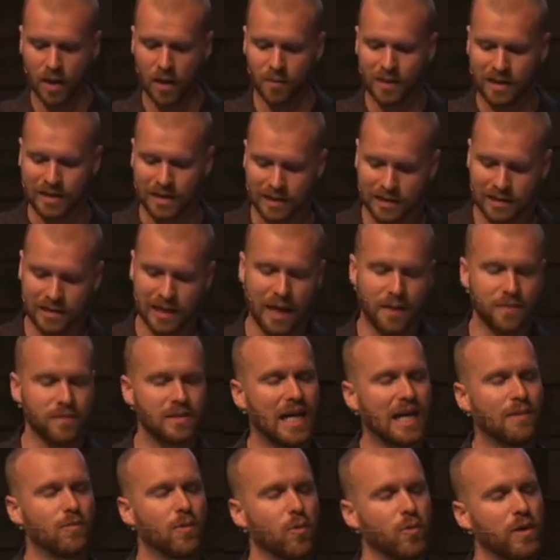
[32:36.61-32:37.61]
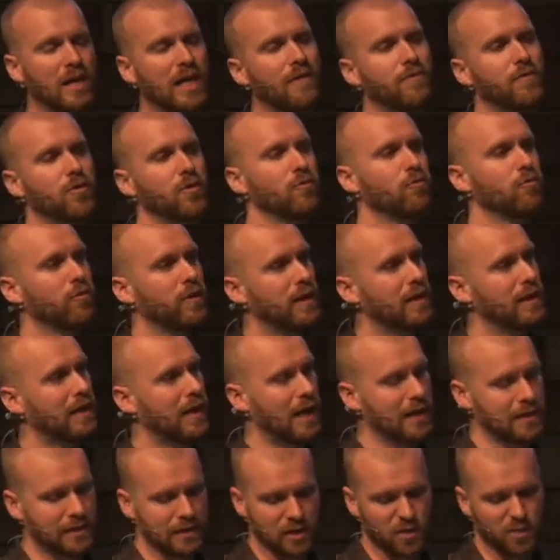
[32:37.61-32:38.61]
But at the same time, what we have to
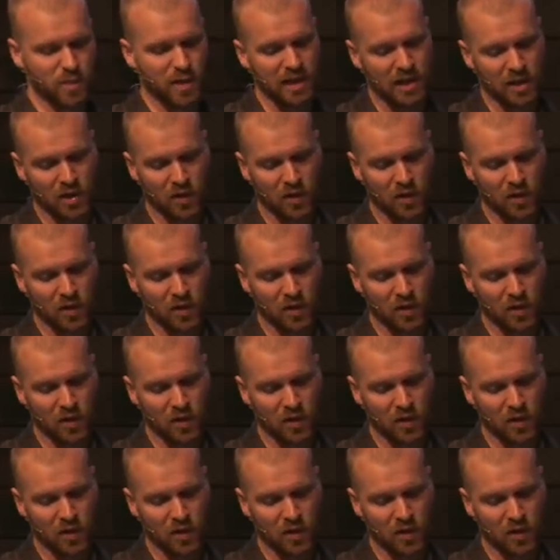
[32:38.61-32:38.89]
realize that's being